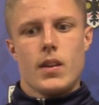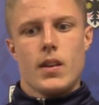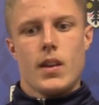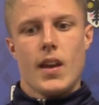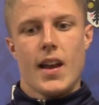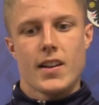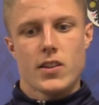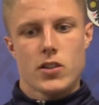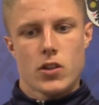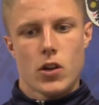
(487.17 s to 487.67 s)

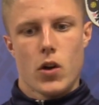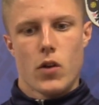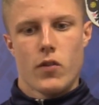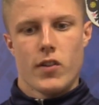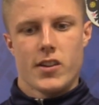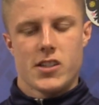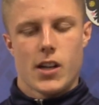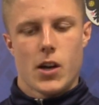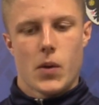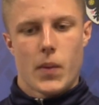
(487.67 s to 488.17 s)
Yeah, so
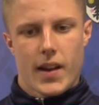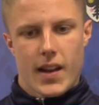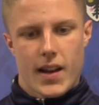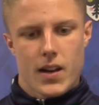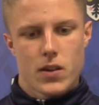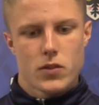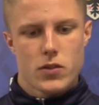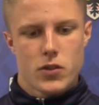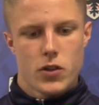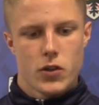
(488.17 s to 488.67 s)
originally I went
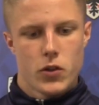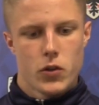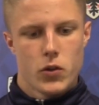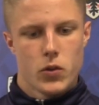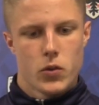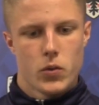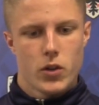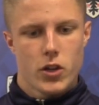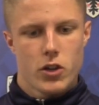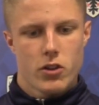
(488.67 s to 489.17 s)
out
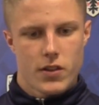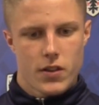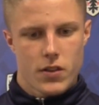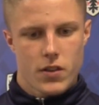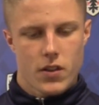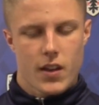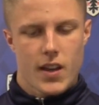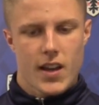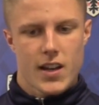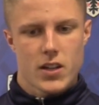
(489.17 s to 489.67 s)
to
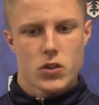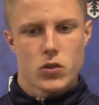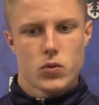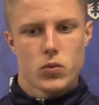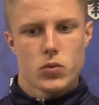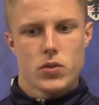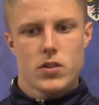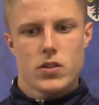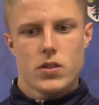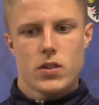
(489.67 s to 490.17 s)
Corinthian
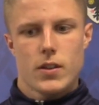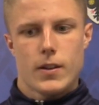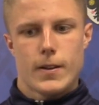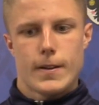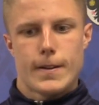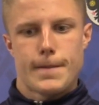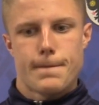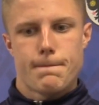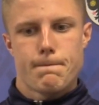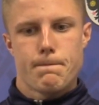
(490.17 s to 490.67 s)
Casuals
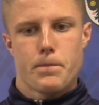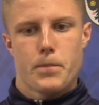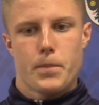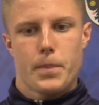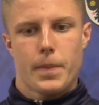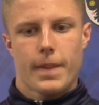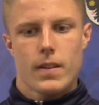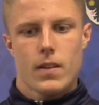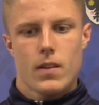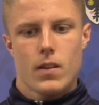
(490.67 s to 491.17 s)

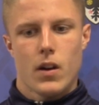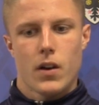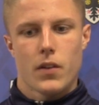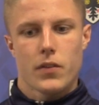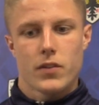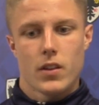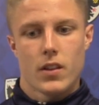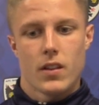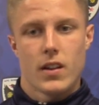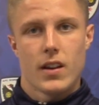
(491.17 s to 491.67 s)

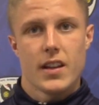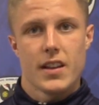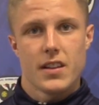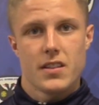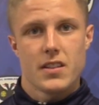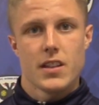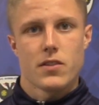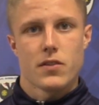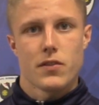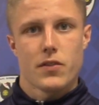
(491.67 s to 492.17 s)
after the league
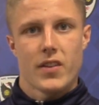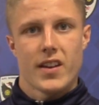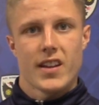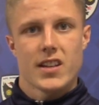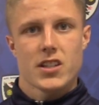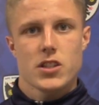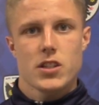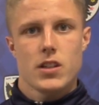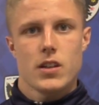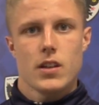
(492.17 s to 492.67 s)
season
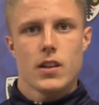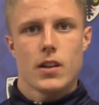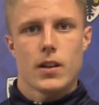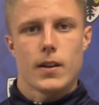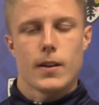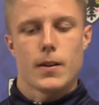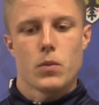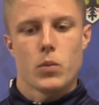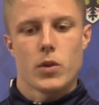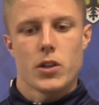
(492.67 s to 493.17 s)
finished,
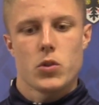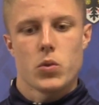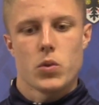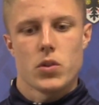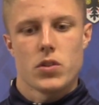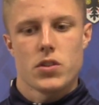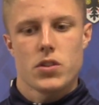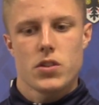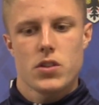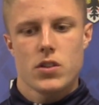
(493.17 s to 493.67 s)
which
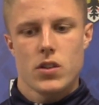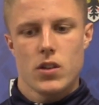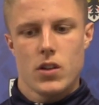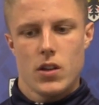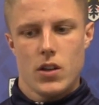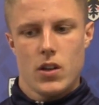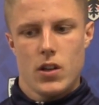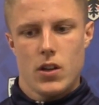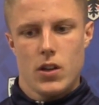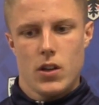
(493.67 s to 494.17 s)
was,
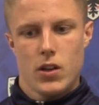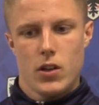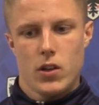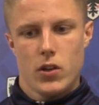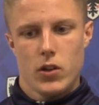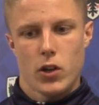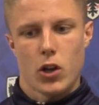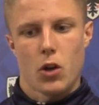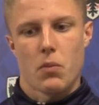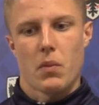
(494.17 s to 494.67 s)

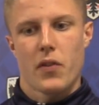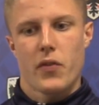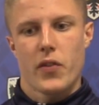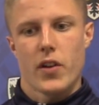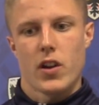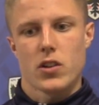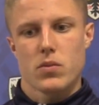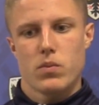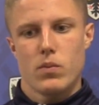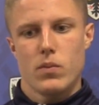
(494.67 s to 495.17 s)
you know, my
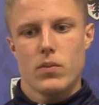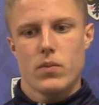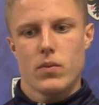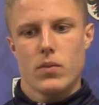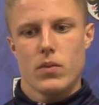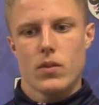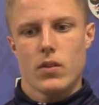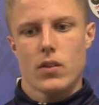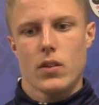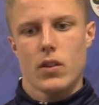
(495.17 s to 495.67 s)
first.
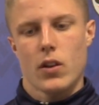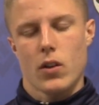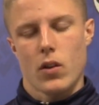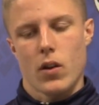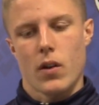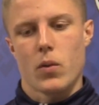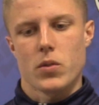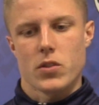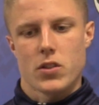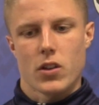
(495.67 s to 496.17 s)

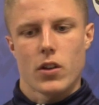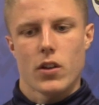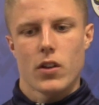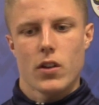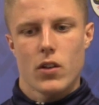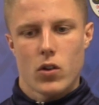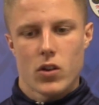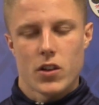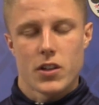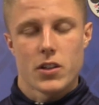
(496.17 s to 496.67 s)
I was
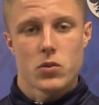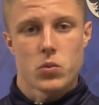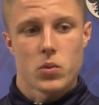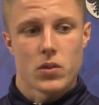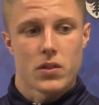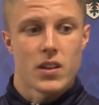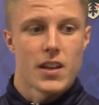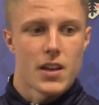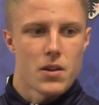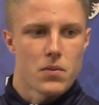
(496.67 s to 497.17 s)
at Collier's
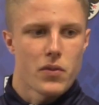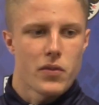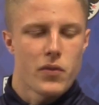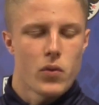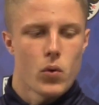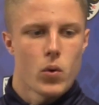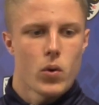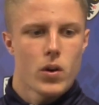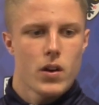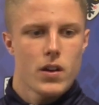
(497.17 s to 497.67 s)
Wood the year
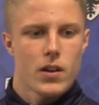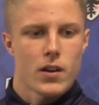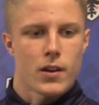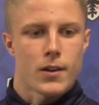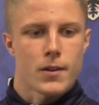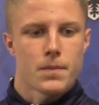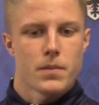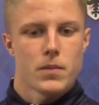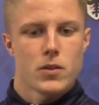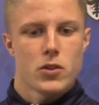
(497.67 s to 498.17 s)
before,
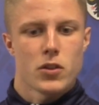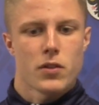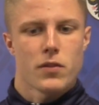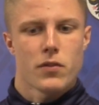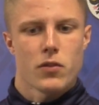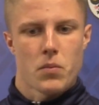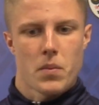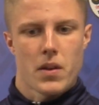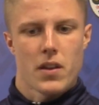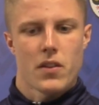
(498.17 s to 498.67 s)
just
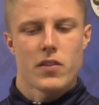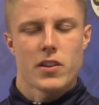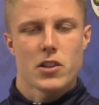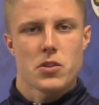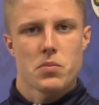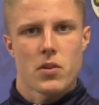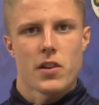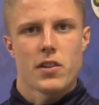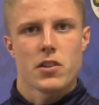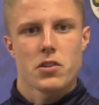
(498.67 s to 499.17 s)
for a bit of
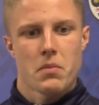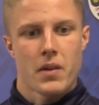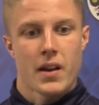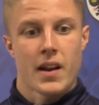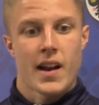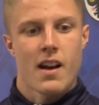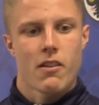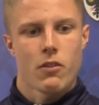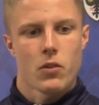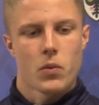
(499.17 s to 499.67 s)
experience. Me
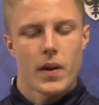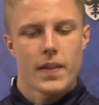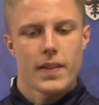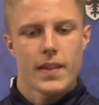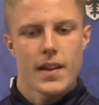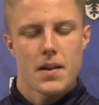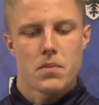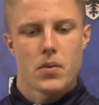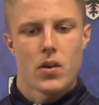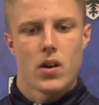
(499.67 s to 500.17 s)
and Aaron went
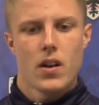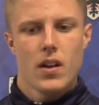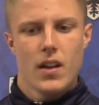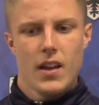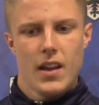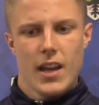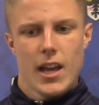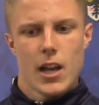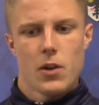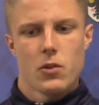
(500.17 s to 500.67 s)
there, but
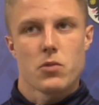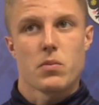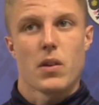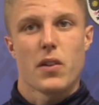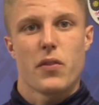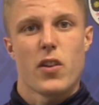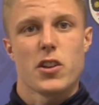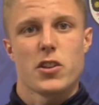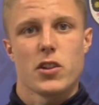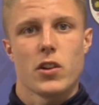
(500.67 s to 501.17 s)
it was my
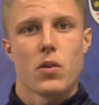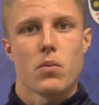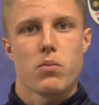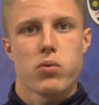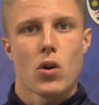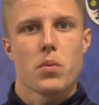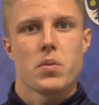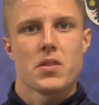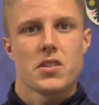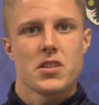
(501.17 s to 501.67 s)
first, you know,
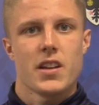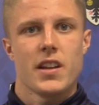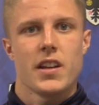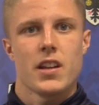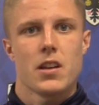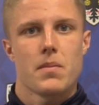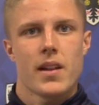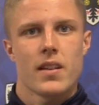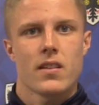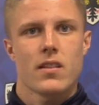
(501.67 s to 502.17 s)
proper
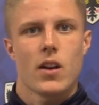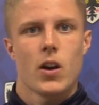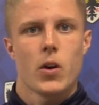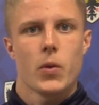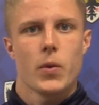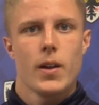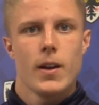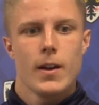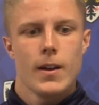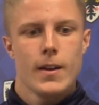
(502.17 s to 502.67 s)
senior men's
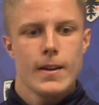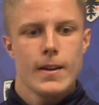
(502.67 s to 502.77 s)
loan.